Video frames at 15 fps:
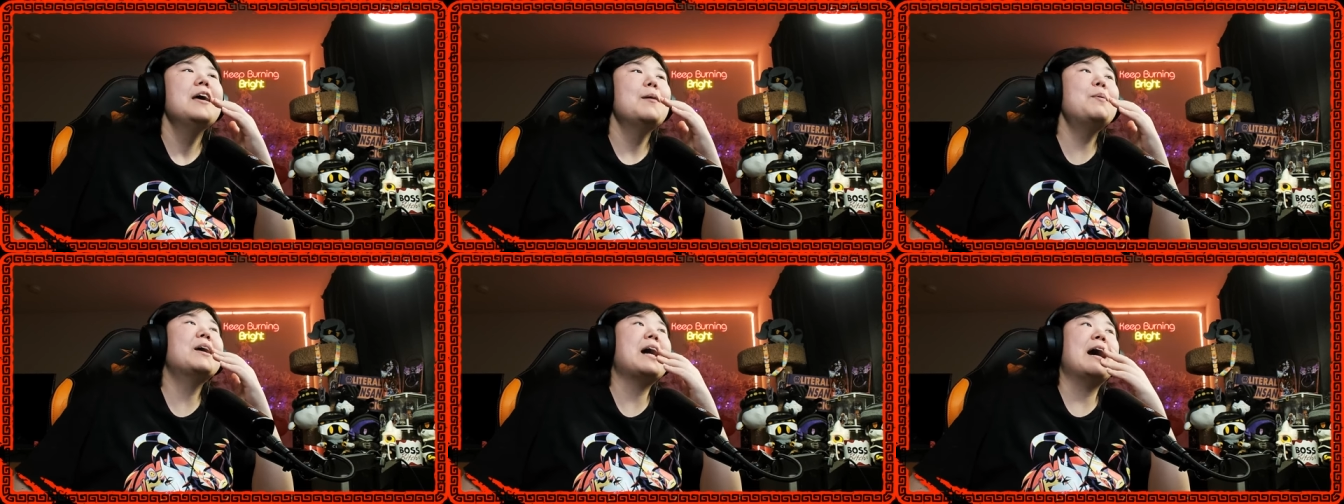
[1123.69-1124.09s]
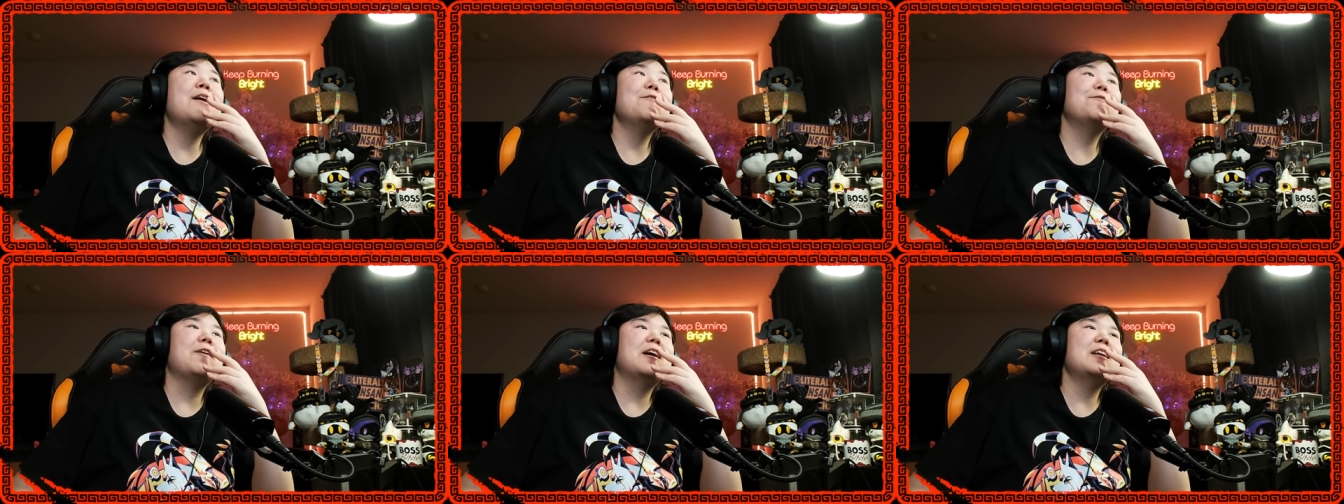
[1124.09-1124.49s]
It'd be kind
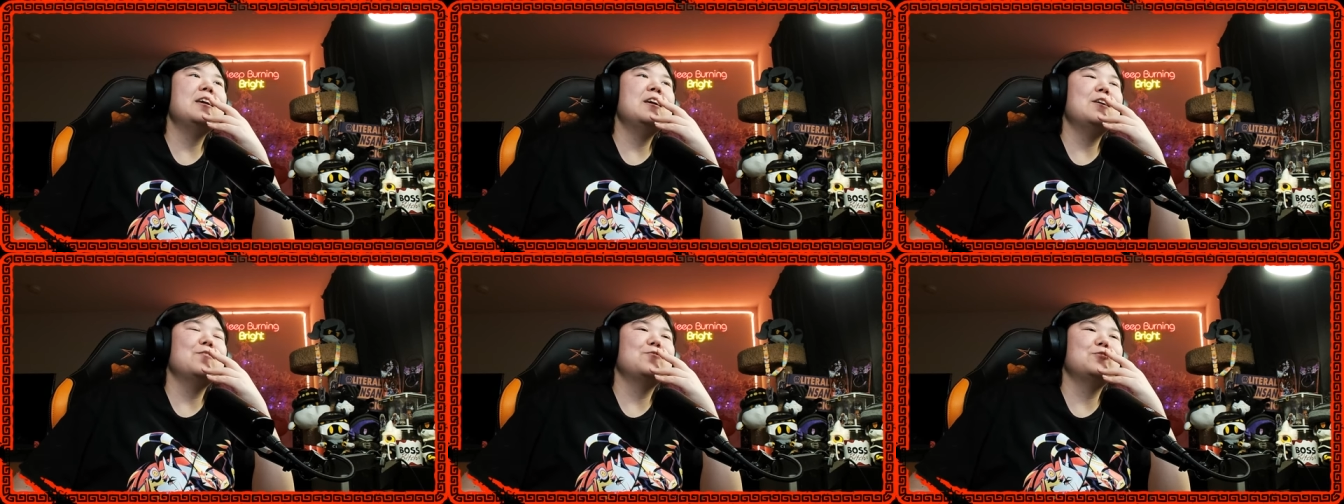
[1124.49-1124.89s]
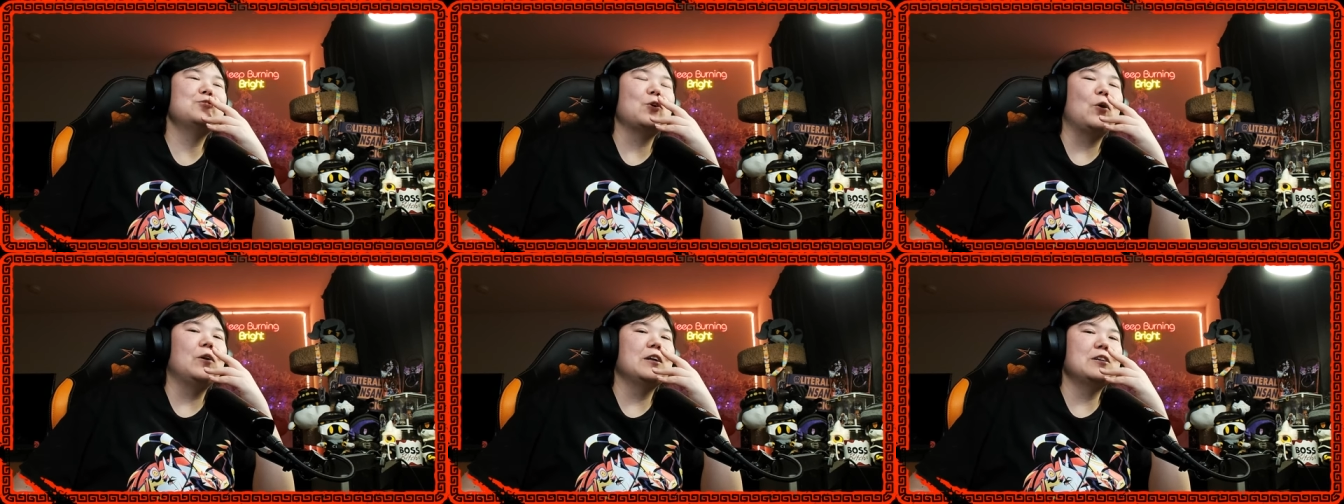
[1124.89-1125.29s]
of funny if
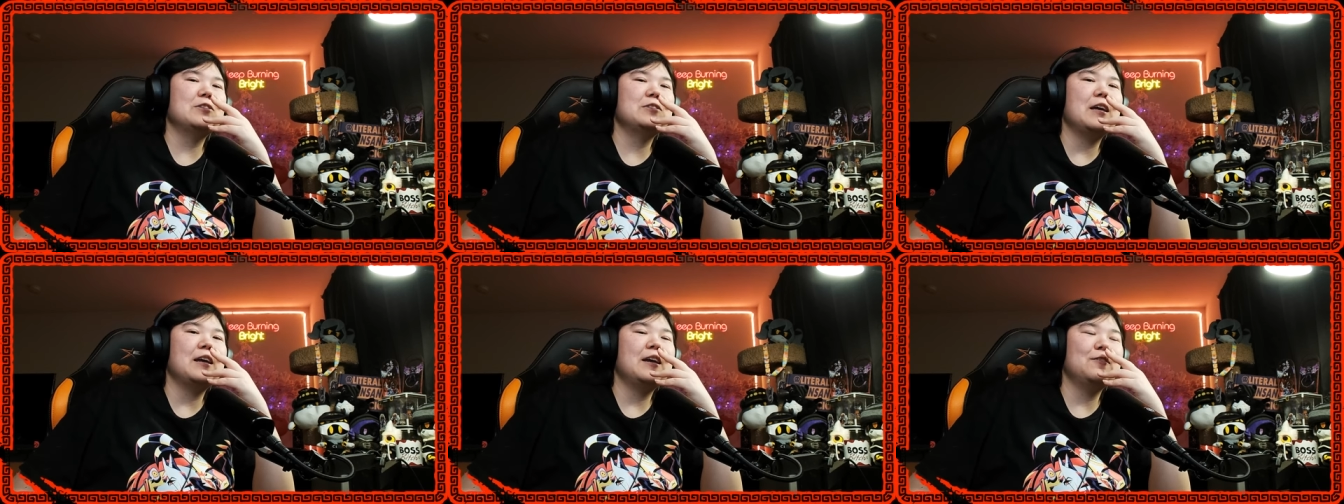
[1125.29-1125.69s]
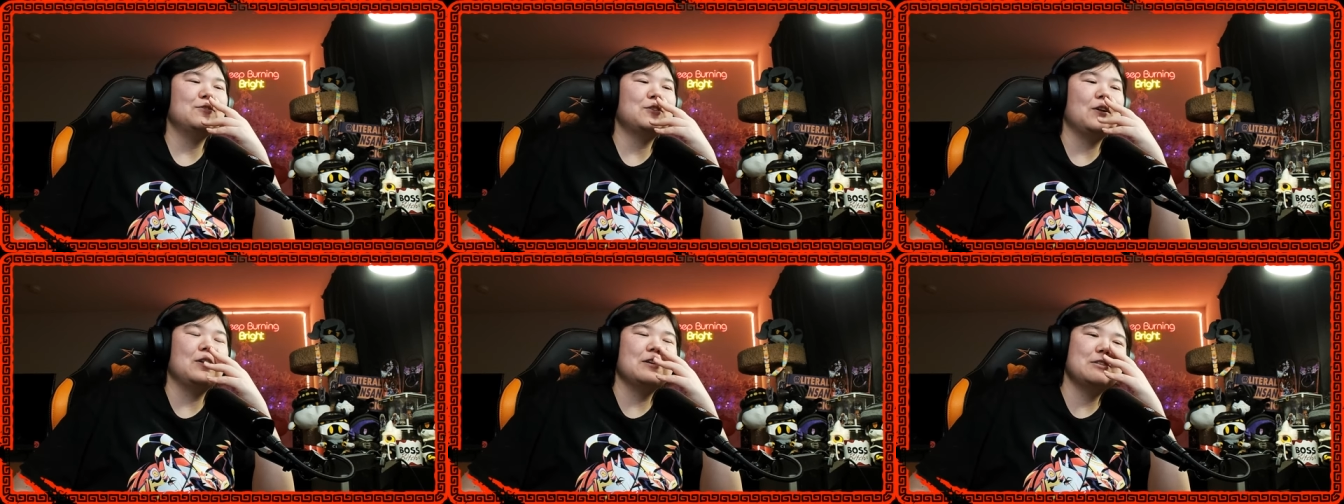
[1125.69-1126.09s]

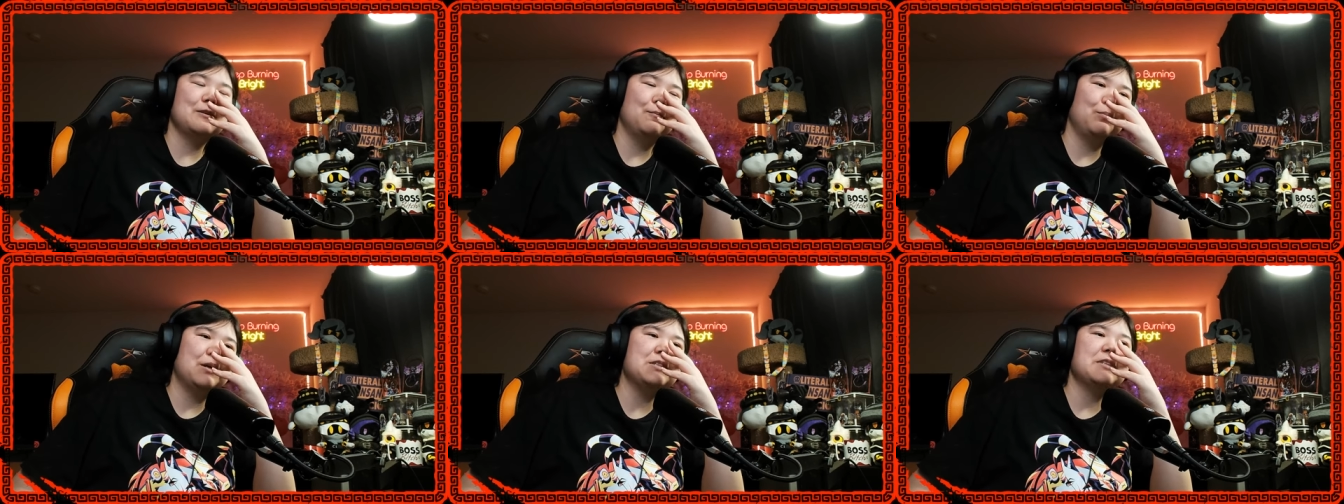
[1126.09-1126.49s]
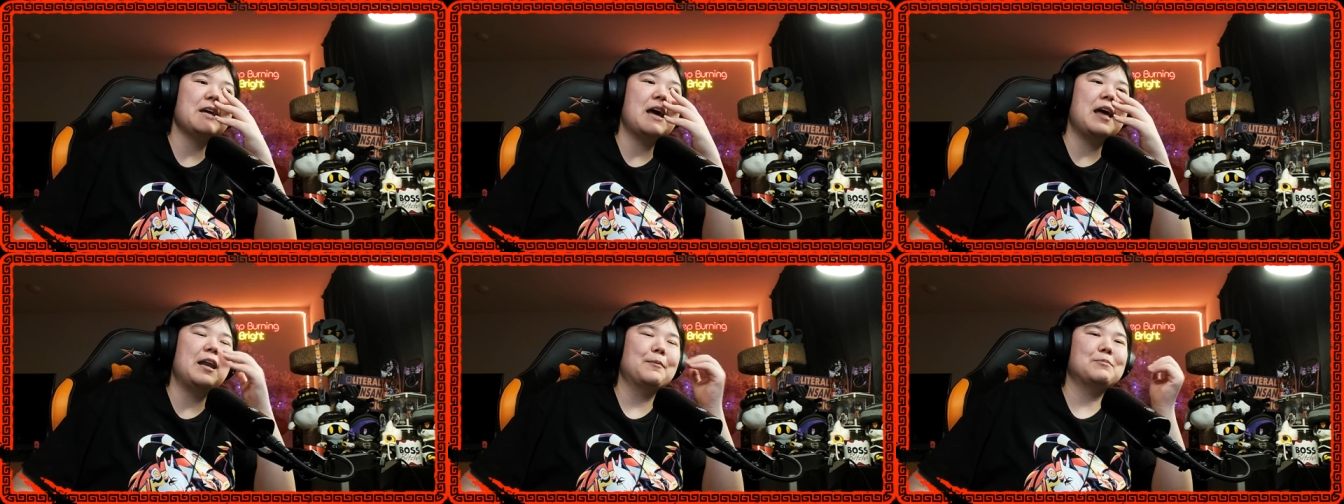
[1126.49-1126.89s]
Stolas and Blitz
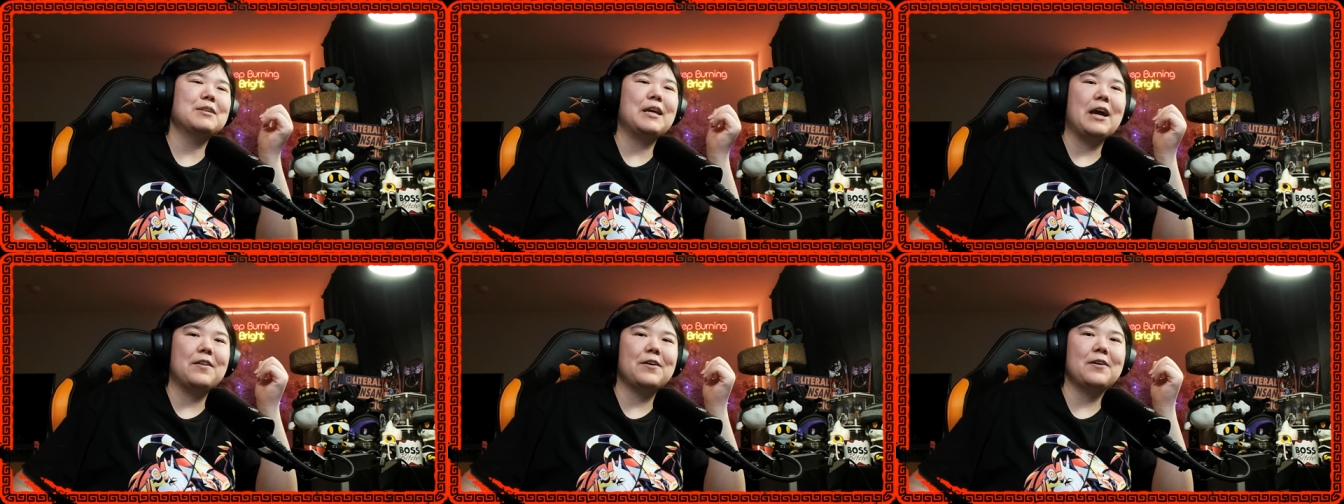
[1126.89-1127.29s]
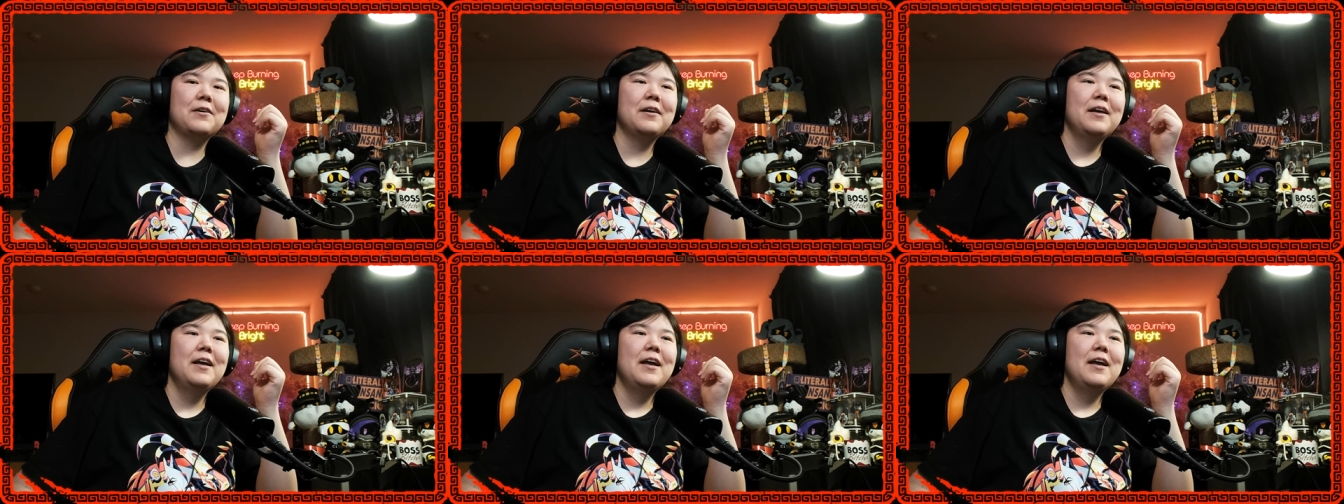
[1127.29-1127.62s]
end up together,